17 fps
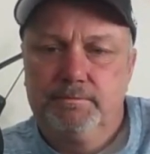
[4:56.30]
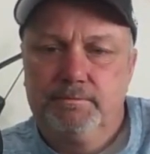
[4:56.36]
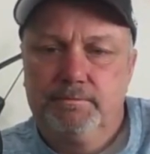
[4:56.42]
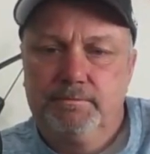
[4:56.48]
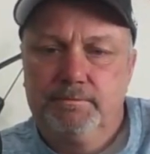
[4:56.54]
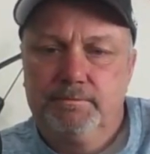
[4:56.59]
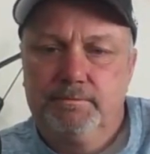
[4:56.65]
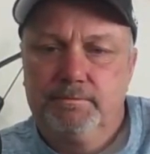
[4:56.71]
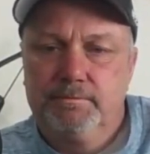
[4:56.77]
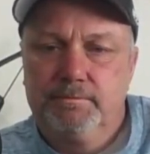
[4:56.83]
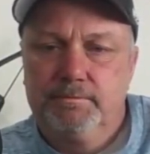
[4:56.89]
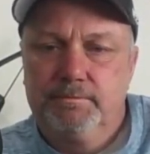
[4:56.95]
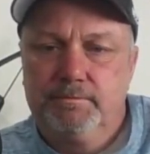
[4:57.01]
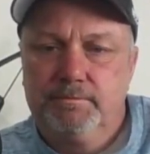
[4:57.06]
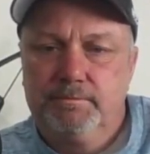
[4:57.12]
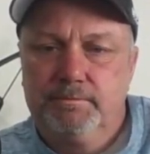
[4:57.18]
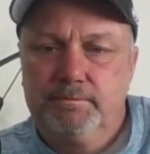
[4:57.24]

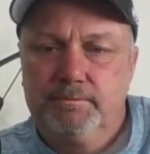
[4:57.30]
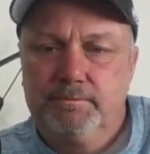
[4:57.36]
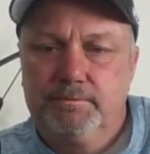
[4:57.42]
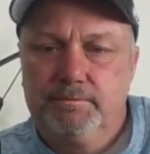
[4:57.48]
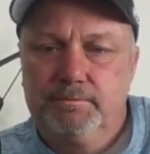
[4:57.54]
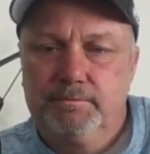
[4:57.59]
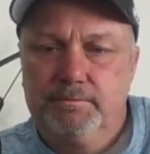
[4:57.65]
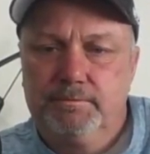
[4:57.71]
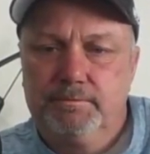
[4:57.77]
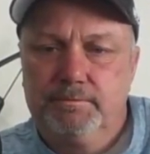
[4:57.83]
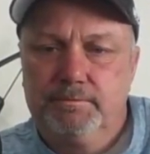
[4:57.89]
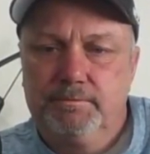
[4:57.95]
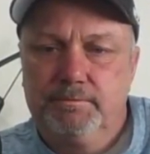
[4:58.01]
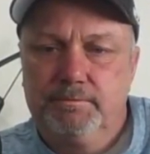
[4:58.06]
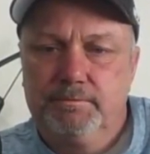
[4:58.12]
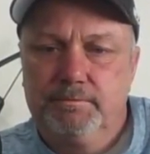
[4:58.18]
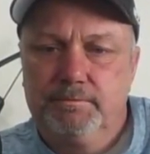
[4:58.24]

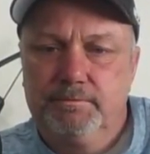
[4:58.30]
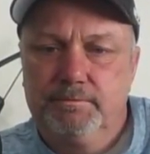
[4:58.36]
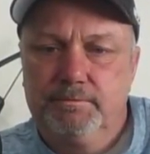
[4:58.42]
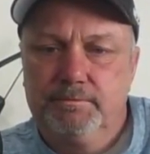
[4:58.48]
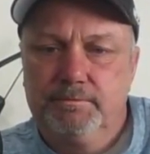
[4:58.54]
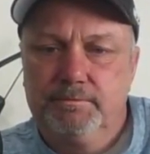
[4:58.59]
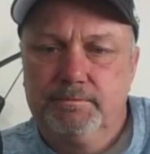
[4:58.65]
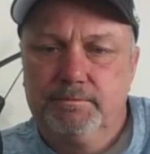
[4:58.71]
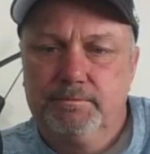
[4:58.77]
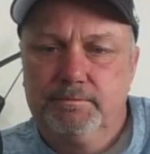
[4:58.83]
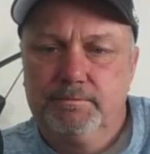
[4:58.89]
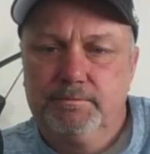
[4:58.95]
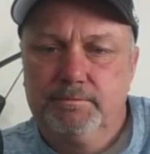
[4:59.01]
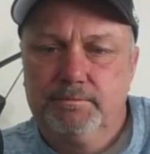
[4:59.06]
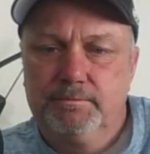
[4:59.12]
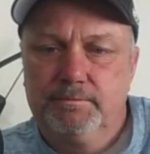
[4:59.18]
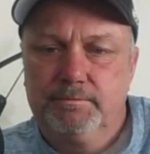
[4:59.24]

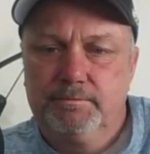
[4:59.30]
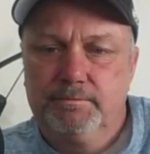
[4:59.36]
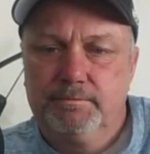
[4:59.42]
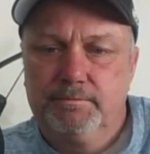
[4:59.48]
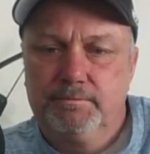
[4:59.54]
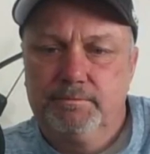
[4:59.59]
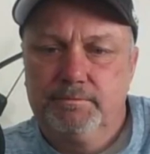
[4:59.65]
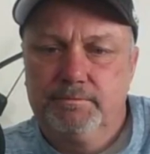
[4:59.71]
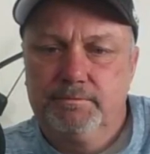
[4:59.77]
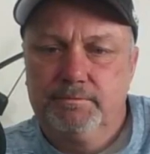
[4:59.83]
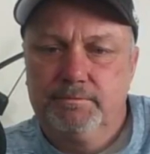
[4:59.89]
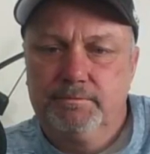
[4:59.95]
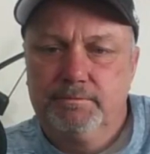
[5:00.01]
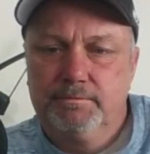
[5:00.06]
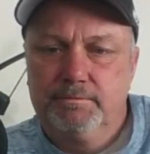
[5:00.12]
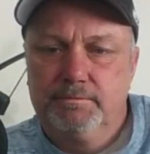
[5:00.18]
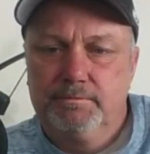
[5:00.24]

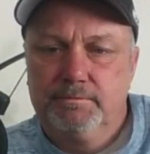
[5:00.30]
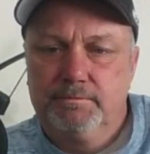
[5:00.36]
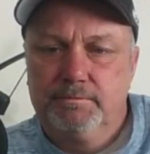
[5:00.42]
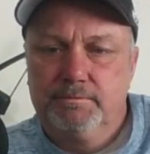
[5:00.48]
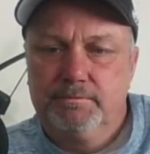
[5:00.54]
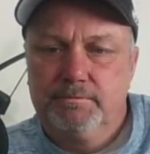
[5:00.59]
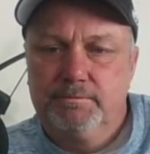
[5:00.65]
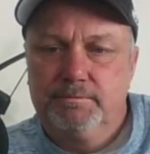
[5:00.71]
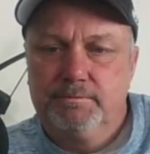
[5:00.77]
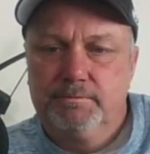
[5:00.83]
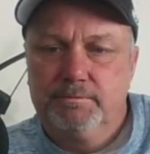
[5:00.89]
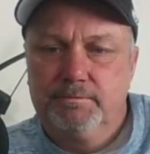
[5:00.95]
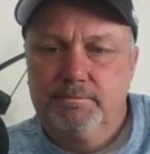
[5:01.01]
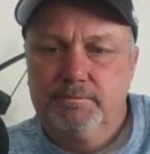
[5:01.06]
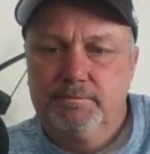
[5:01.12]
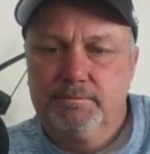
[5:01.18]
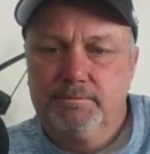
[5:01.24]

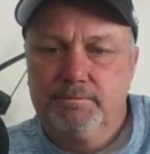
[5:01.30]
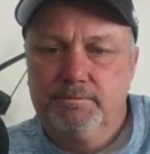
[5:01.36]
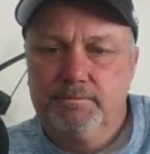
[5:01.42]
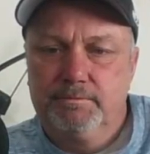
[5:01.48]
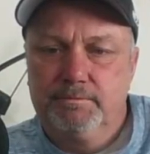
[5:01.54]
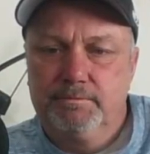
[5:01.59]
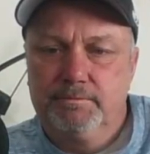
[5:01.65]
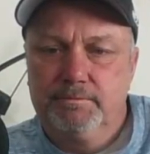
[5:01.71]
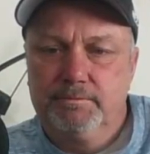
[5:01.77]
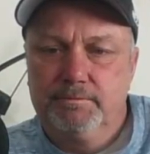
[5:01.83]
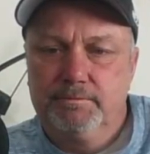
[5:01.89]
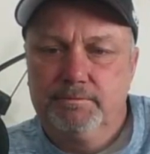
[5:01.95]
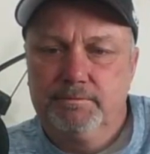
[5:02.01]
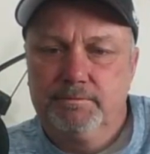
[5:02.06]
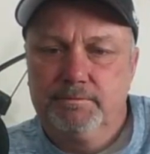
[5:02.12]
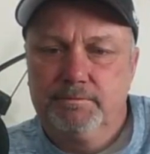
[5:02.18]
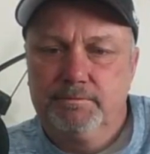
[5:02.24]

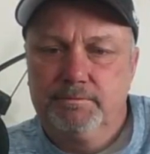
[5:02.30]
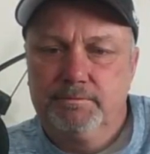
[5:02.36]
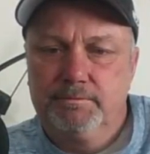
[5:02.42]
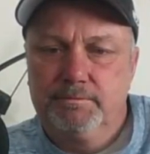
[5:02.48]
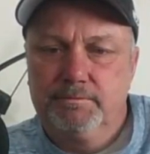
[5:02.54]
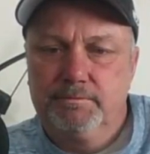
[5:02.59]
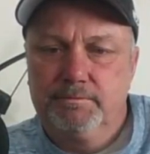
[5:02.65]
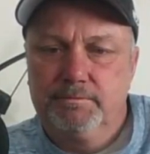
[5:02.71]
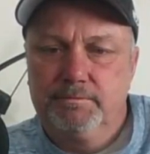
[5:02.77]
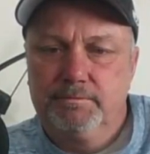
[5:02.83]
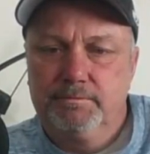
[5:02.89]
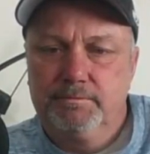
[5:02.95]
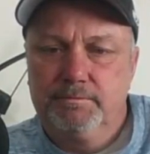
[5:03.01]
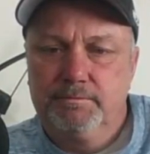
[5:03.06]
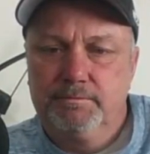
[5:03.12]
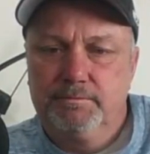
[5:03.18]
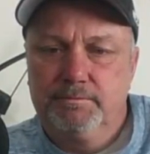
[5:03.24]

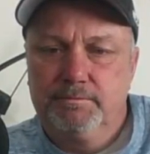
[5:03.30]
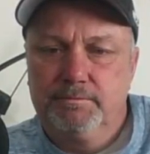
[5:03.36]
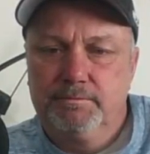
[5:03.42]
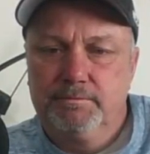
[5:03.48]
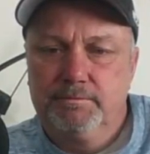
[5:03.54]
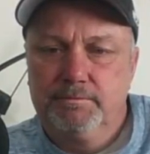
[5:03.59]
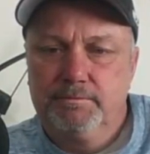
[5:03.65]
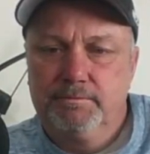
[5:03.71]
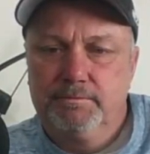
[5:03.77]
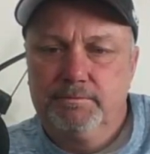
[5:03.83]
(silent)